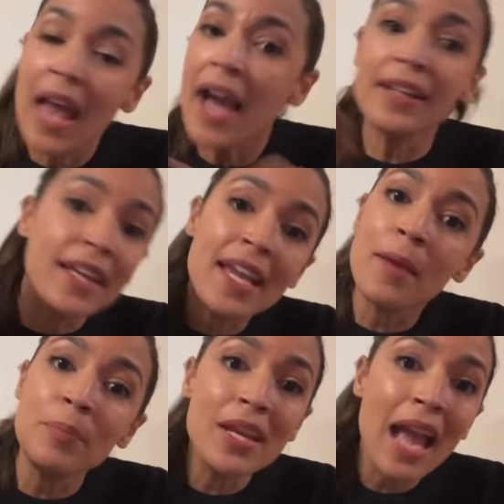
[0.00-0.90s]
That
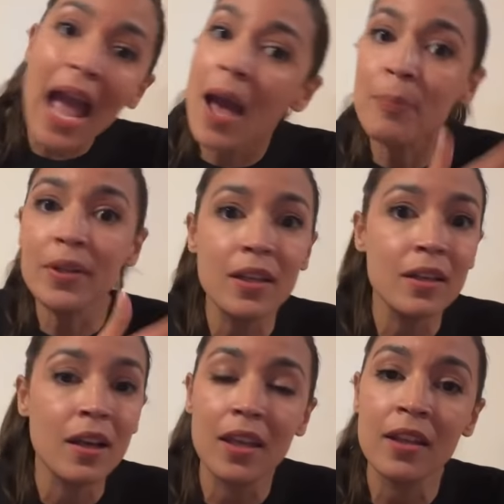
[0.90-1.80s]
can't be
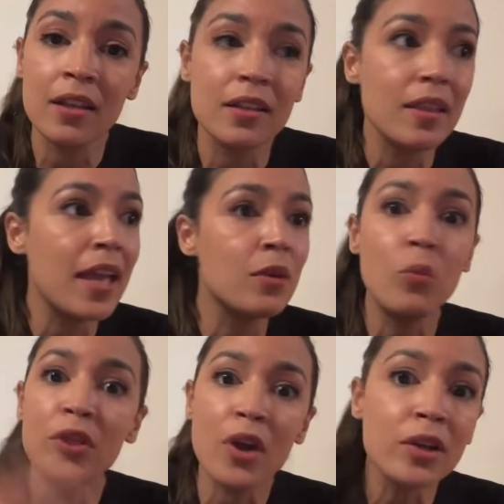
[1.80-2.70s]
happening in, like,
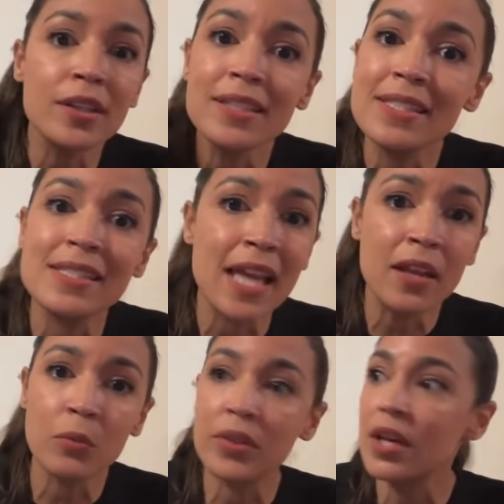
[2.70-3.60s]
with our
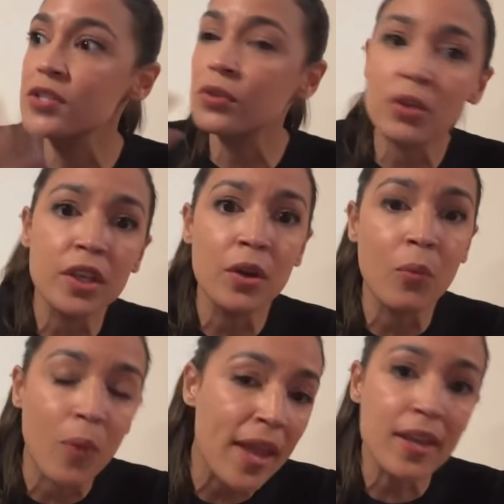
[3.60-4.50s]
consent, with us looking
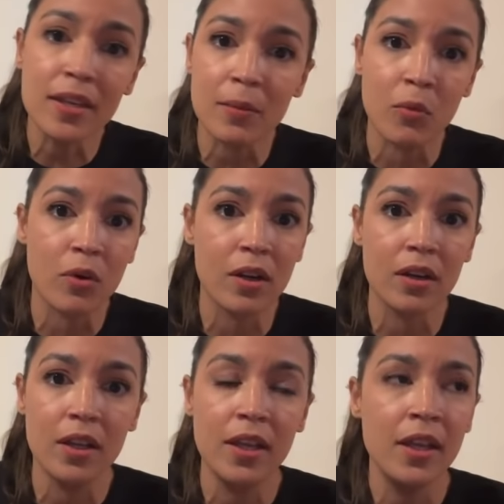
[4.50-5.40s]
away
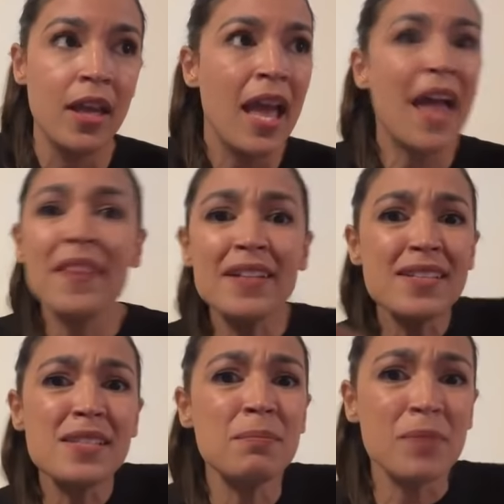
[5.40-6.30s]
anymore. And that
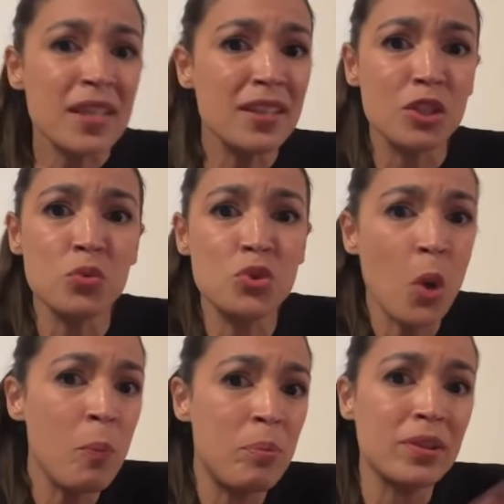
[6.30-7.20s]
doesn't mean that you
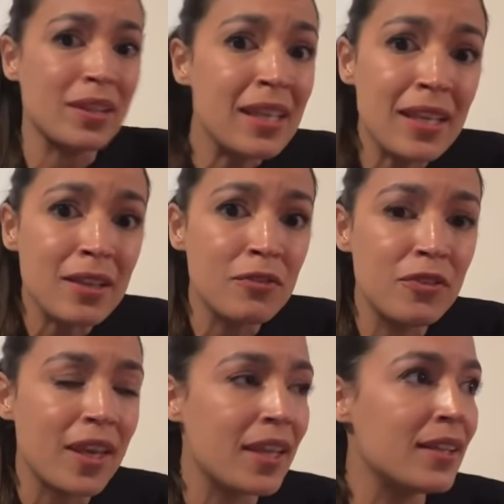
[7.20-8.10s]
don't
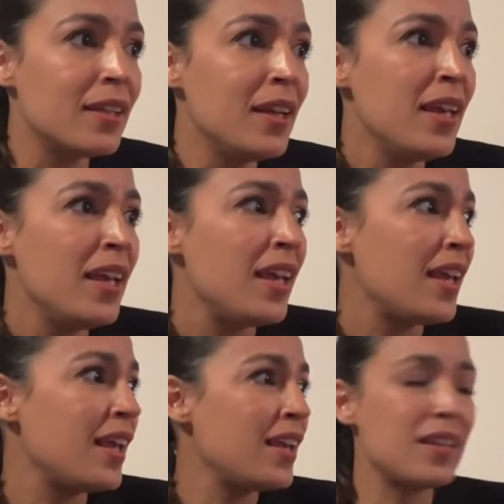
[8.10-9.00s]
believe in
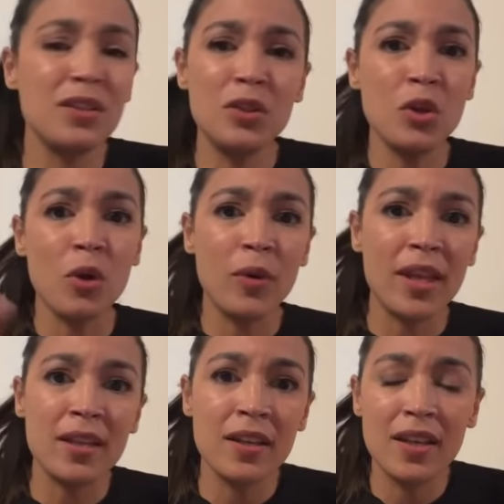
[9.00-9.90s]
it, you know,
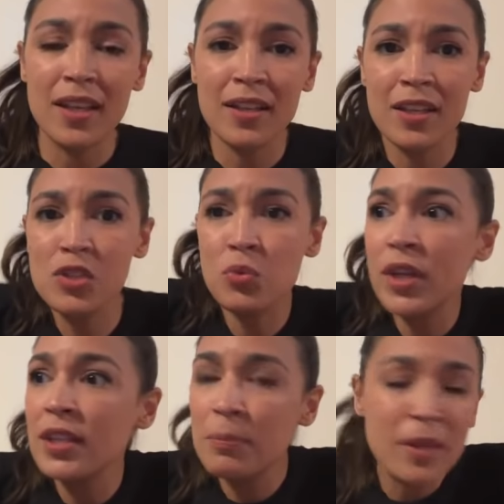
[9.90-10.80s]
in
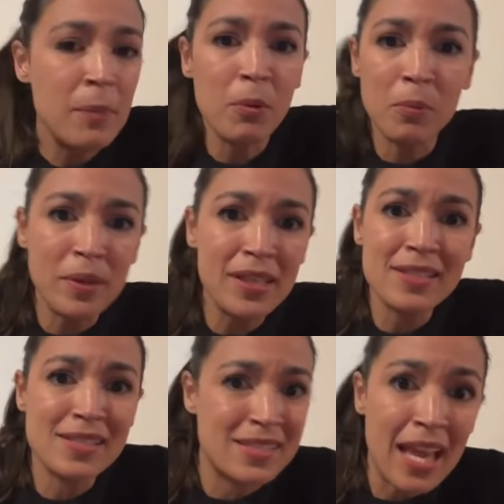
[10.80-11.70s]
Israeli people
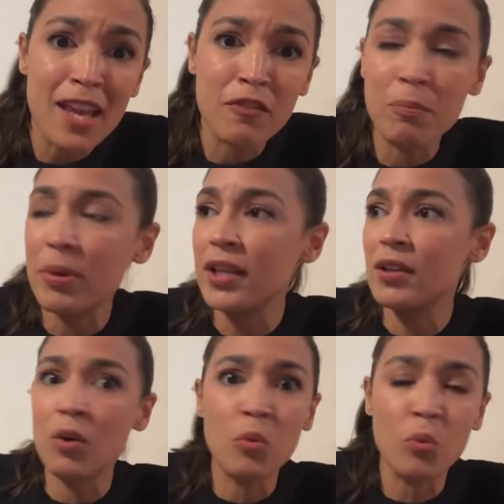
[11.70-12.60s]
being safe, but